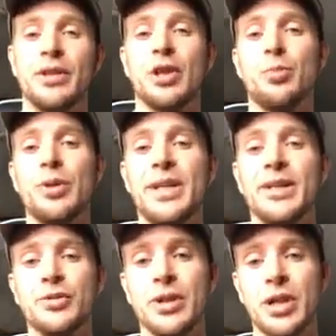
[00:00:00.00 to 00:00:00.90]
You got to breathe
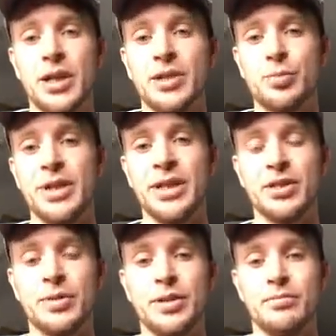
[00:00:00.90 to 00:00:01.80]
into it, guys. Breathe
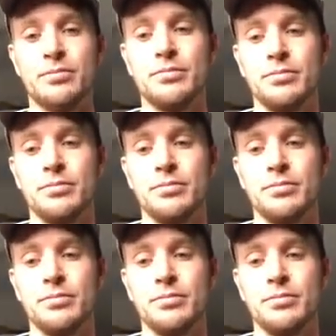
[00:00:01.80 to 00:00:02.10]
into it.